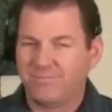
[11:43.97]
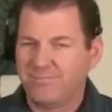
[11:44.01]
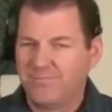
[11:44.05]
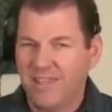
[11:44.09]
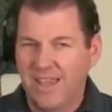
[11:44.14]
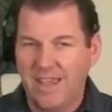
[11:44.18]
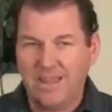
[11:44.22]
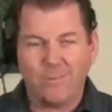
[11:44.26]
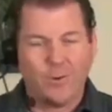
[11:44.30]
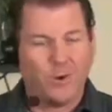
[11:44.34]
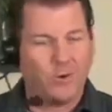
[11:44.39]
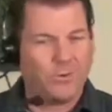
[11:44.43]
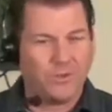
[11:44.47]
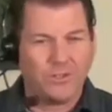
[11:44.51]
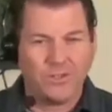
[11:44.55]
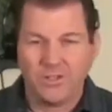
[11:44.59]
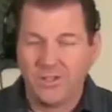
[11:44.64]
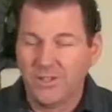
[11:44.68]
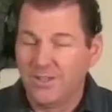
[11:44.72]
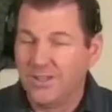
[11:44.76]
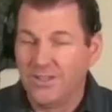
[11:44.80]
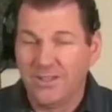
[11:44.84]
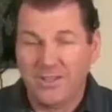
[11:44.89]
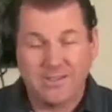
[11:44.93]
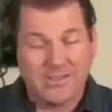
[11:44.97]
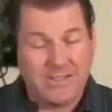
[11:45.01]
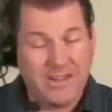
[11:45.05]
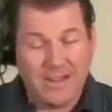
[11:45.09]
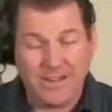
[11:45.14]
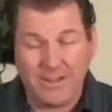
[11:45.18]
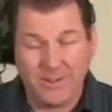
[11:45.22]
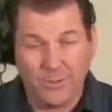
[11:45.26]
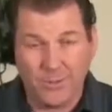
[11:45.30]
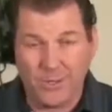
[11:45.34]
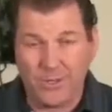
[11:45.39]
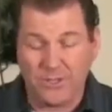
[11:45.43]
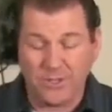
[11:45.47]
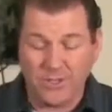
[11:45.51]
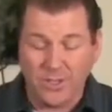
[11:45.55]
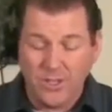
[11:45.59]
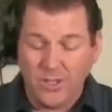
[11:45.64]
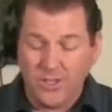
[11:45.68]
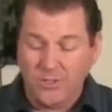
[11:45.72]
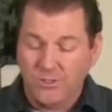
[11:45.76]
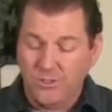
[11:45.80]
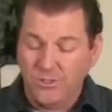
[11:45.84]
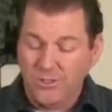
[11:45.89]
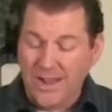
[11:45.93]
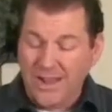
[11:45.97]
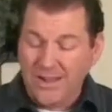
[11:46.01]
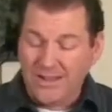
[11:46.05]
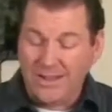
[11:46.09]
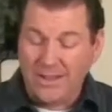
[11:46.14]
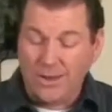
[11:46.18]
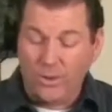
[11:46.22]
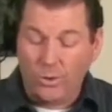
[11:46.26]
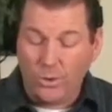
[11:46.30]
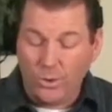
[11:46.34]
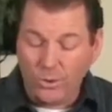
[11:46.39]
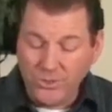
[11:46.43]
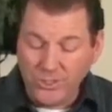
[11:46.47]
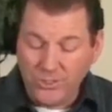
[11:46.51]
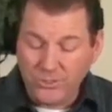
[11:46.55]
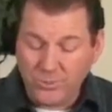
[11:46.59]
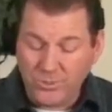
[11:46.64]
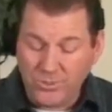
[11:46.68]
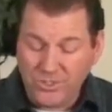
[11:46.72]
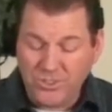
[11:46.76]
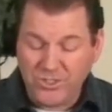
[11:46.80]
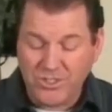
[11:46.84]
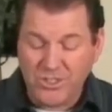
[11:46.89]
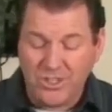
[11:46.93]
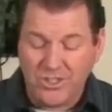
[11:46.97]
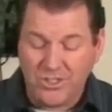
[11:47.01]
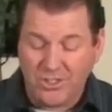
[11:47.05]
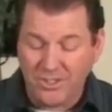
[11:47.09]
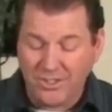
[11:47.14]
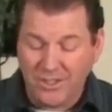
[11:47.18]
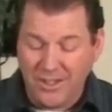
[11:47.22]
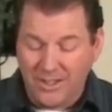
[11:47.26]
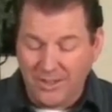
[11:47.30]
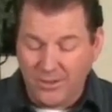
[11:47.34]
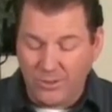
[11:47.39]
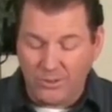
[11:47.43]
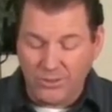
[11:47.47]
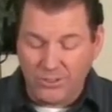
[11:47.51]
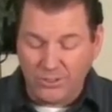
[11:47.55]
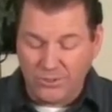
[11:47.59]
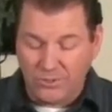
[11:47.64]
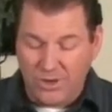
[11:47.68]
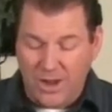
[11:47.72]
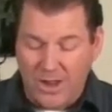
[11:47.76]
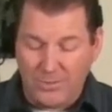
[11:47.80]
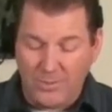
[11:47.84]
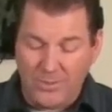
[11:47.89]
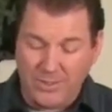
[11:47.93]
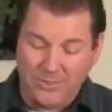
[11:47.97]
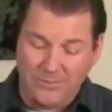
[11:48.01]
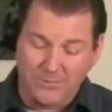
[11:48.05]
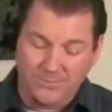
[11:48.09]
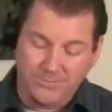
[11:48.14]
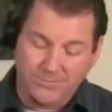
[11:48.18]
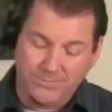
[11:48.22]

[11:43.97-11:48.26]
Game over. It's not going to work. You got to hold this one still and only drop it.